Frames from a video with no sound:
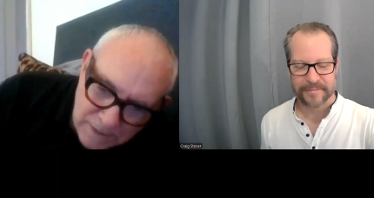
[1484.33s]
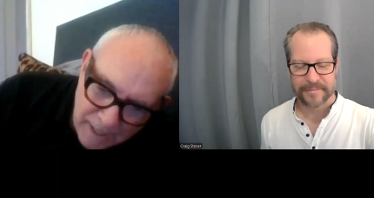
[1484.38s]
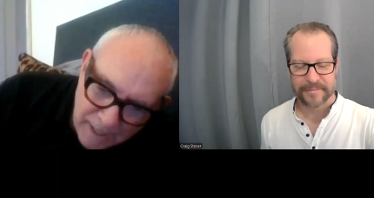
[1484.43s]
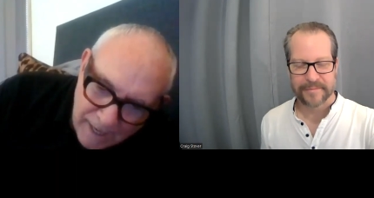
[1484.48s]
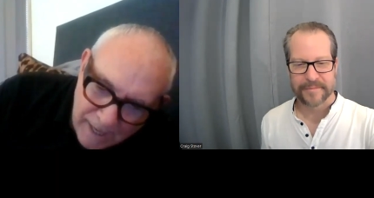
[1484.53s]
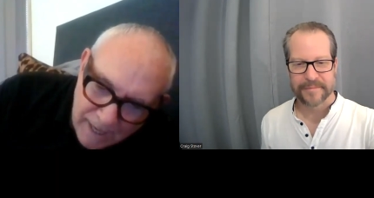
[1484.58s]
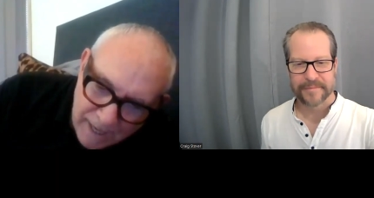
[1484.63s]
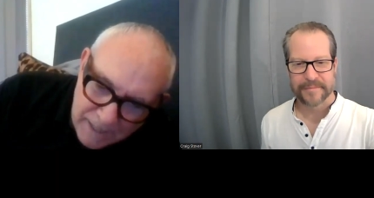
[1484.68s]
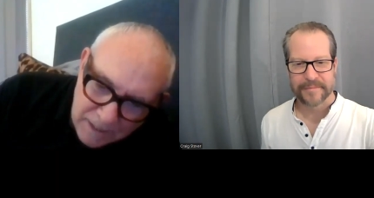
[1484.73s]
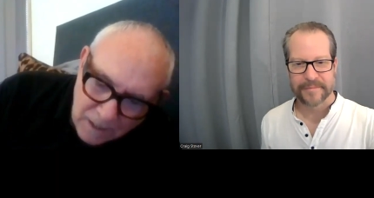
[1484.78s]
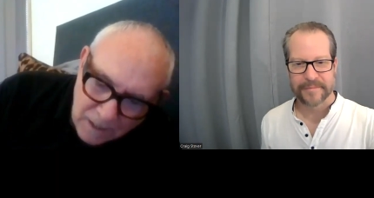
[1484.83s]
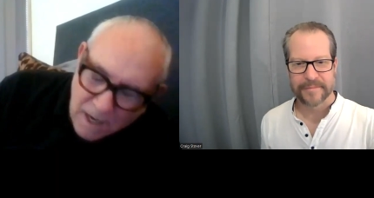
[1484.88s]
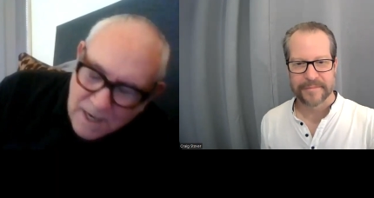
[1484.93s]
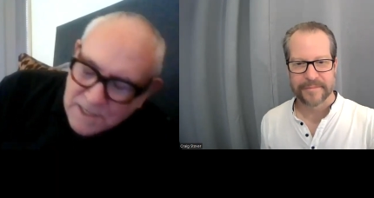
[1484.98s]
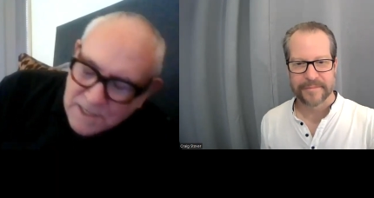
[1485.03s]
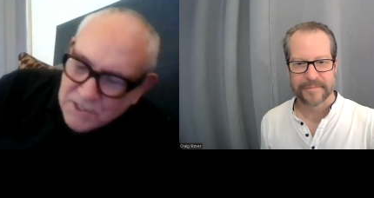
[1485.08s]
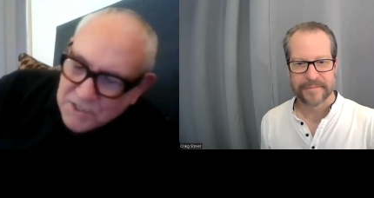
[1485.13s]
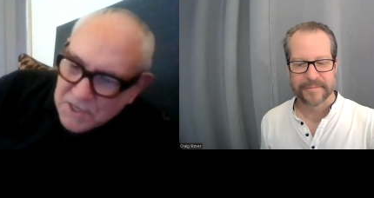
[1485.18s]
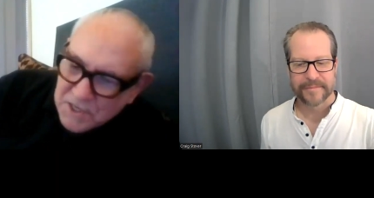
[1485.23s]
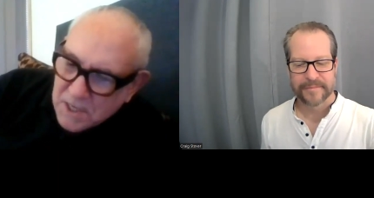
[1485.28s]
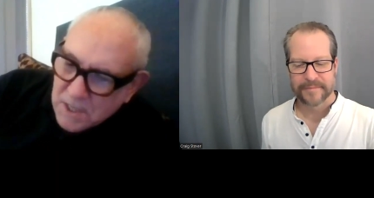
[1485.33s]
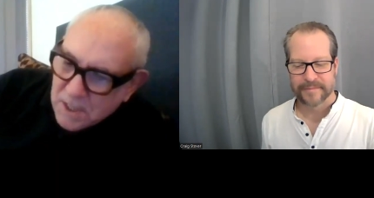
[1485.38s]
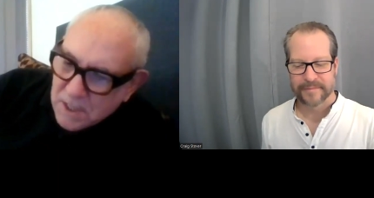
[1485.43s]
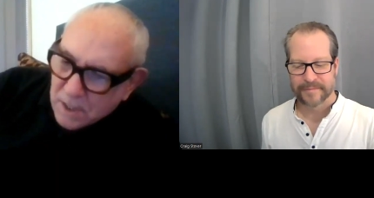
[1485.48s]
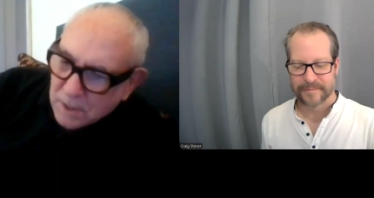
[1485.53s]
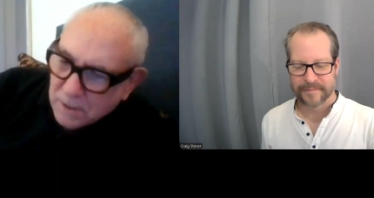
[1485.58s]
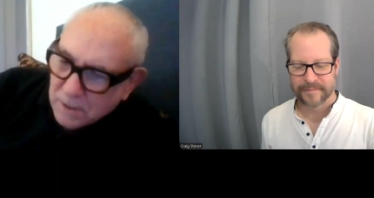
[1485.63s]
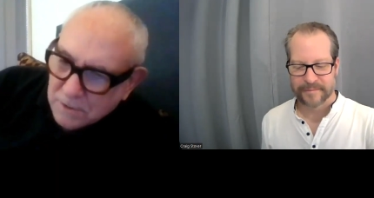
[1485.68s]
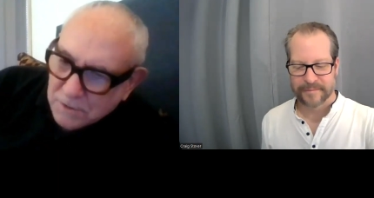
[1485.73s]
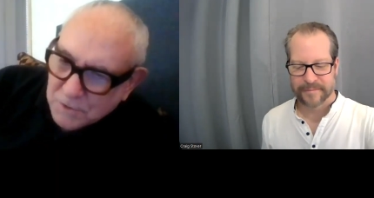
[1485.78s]
Speaker 1: that I see
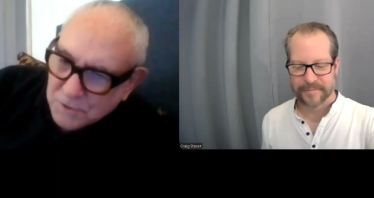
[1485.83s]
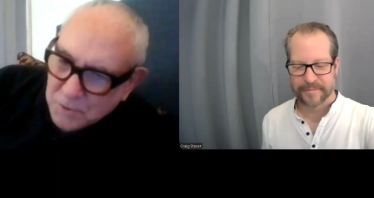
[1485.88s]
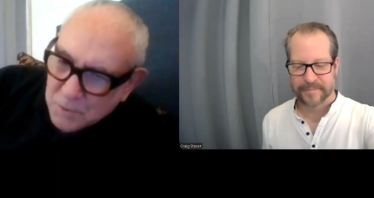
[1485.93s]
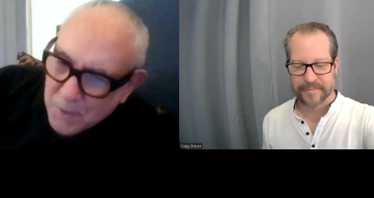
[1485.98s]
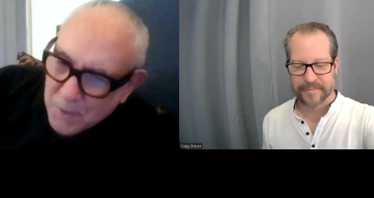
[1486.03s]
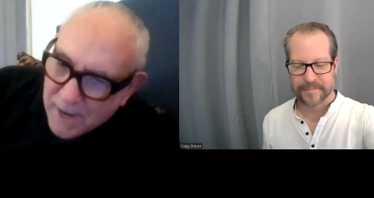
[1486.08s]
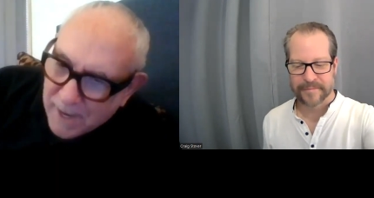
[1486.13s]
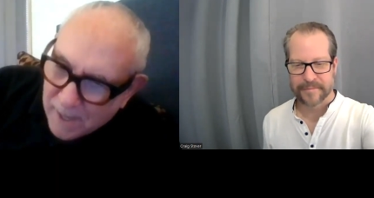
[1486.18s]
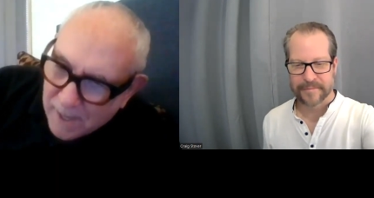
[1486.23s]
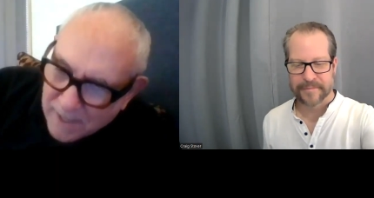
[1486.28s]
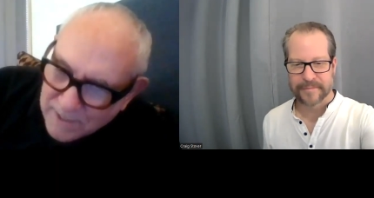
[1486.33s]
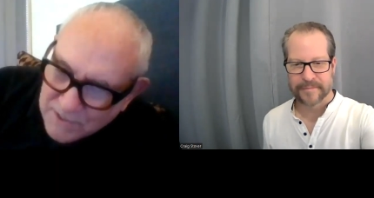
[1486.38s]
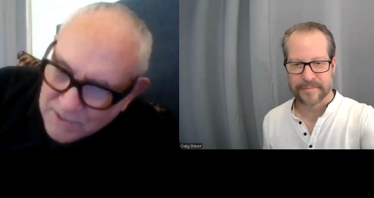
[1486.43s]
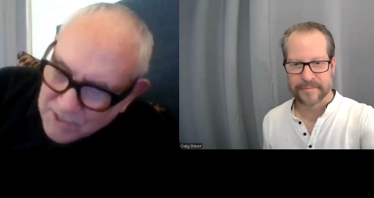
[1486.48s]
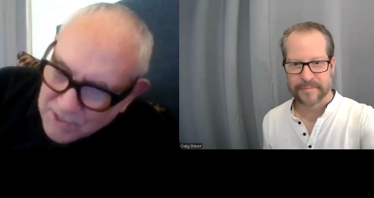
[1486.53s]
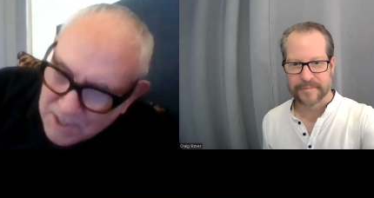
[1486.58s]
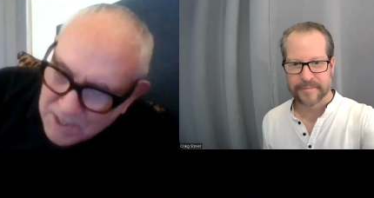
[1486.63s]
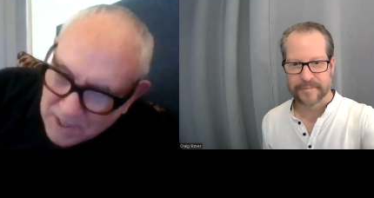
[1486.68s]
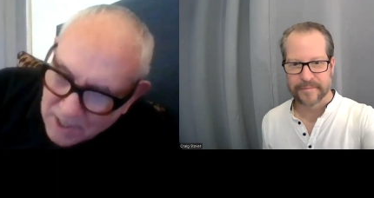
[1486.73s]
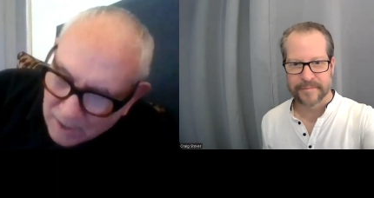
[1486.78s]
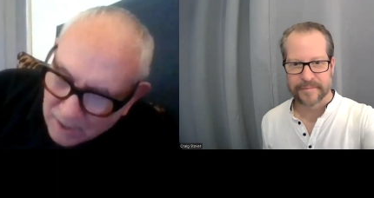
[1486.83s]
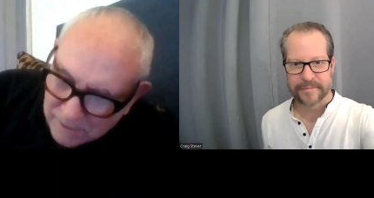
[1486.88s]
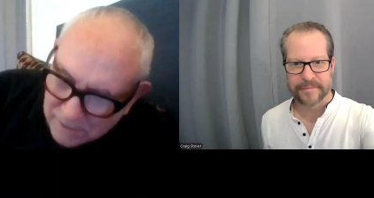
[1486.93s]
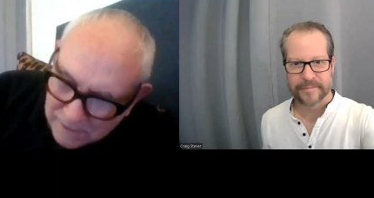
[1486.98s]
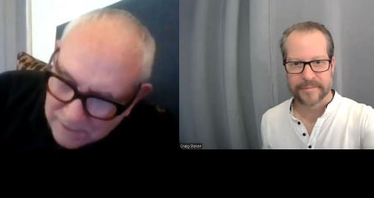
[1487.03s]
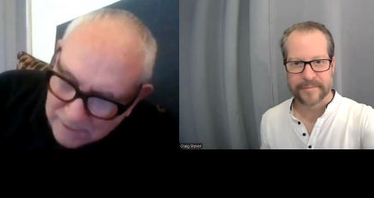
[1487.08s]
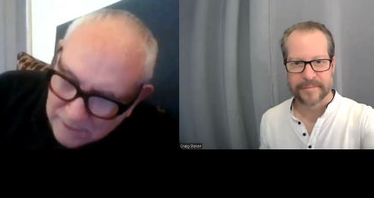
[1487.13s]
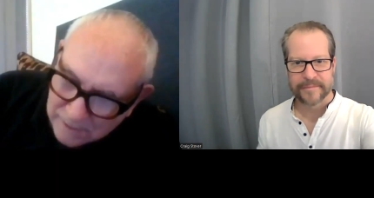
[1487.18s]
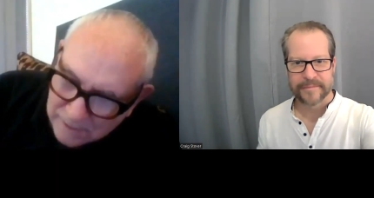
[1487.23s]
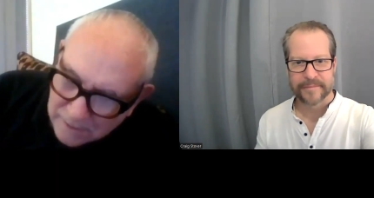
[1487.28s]
color the way I see
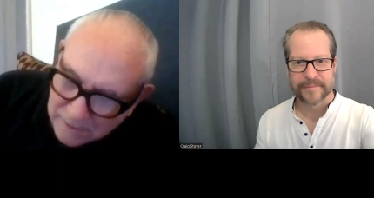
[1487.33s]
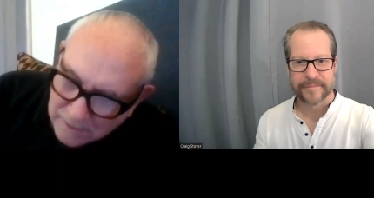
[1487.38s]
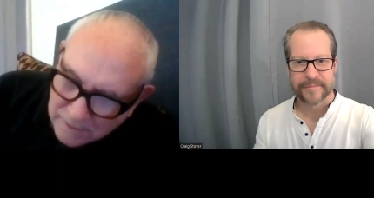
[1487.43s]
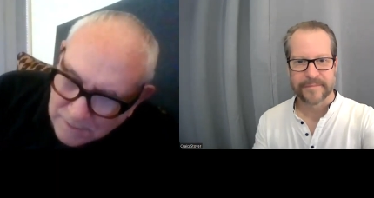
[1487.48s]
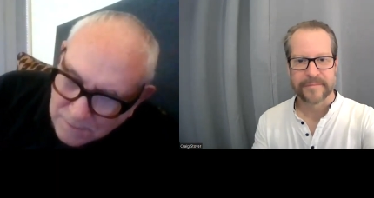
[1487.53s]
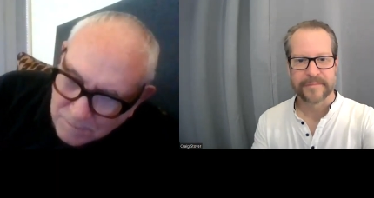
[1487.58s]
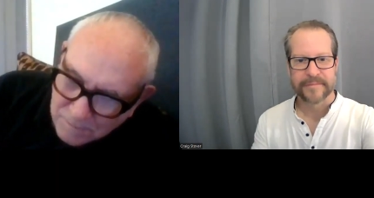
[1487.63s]
color.